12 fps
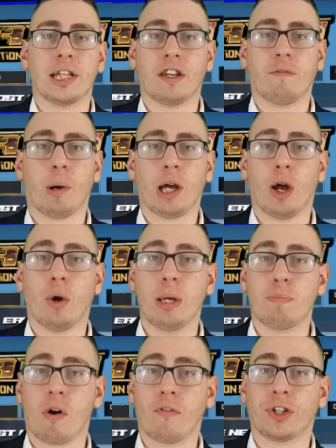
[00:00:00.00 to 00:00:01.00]
As if by
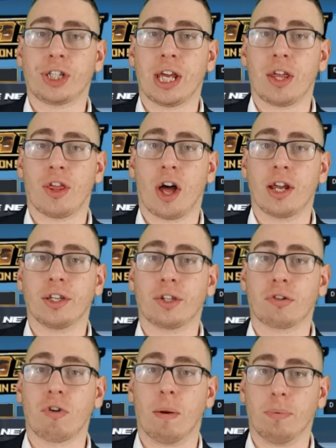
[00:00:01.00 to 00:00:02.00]
holy prophecy, thine
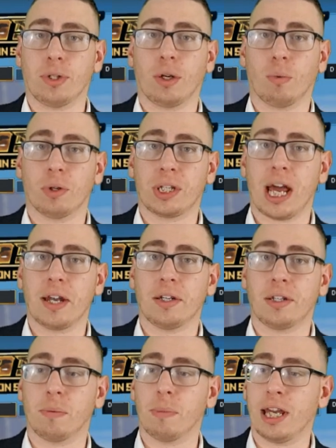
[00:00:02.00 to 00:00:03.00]
script was
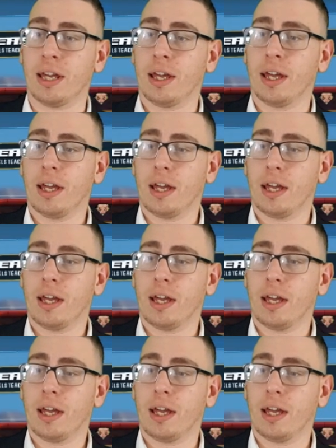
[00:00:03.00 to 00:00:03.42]
handed to me,